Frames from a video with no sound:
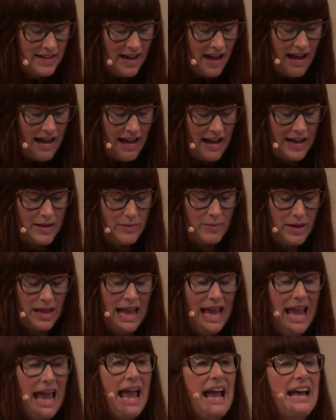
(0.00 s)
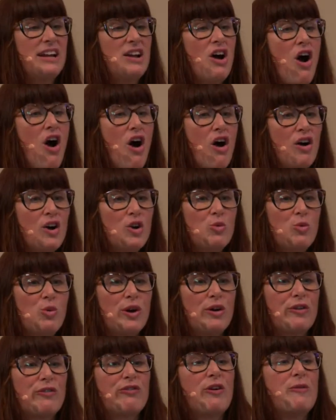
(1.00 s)
time and hard
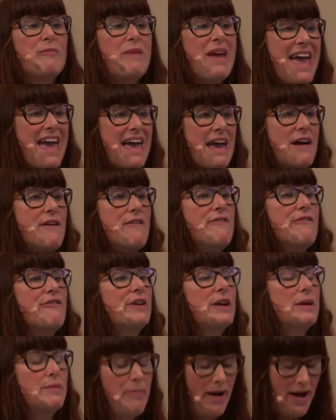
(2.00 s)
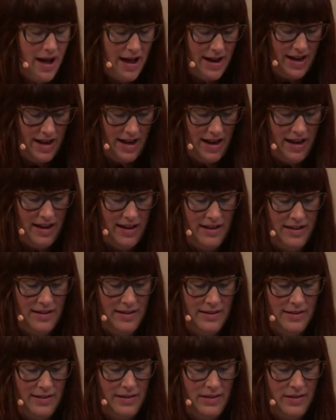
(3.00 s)
work from everybody
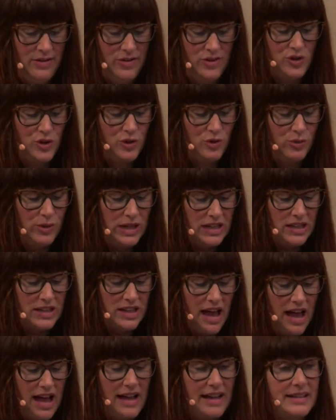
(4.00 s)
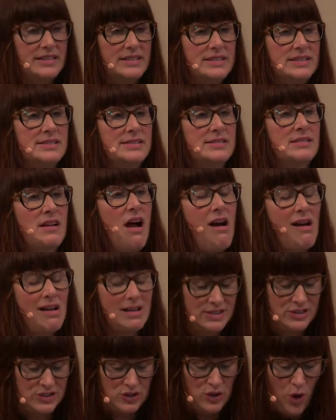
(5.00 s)
to realize
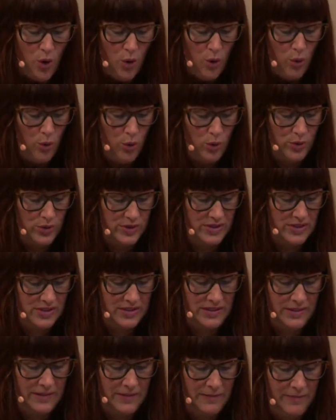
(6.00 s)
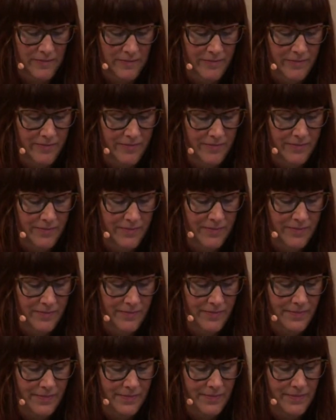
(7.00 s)
God's goals.
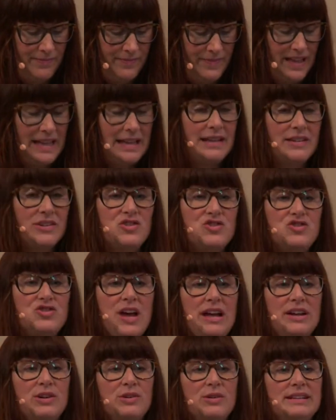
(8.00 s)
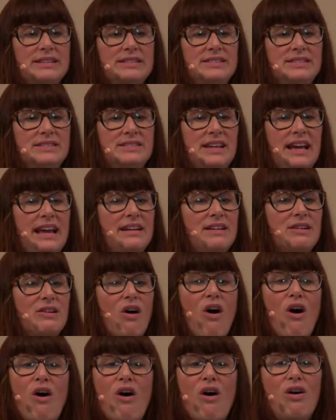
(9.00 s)
It is generous and
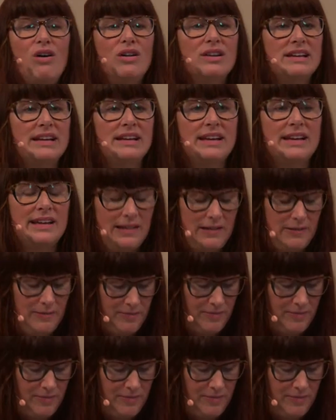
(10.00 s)
all in.